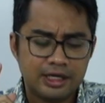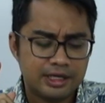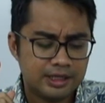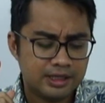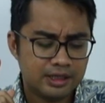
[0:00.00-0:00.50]

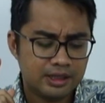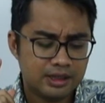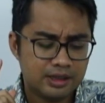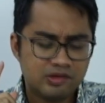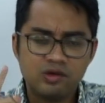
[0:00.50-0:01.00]

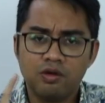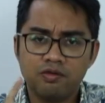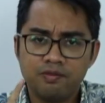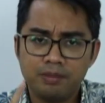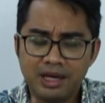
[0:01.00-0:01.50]
CEO
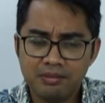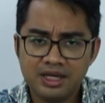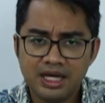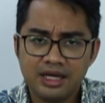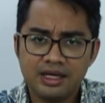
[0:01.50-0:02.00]
of
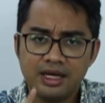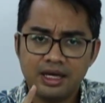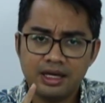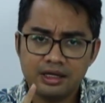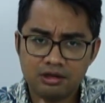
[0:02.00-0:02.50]
MDEC
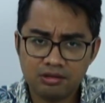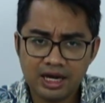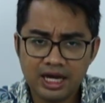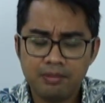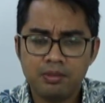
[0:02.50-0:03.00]
and
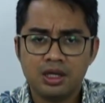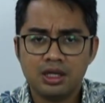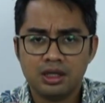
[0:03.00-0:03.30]
Grab,